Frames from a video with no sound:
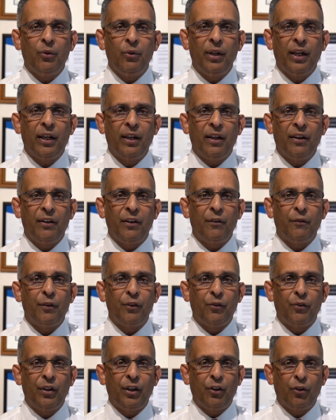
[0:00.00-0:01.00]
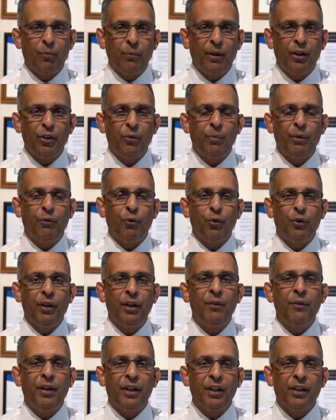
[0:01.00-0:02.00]
to return to their country for 6 months
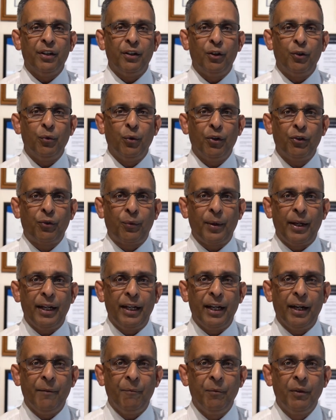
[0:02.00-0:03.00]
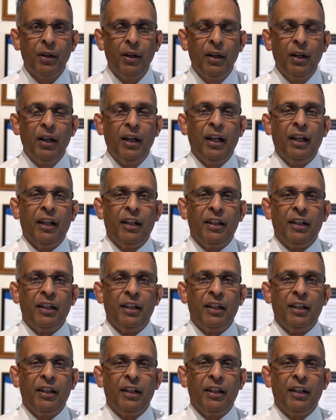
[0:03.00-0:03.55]
before they return to Australia.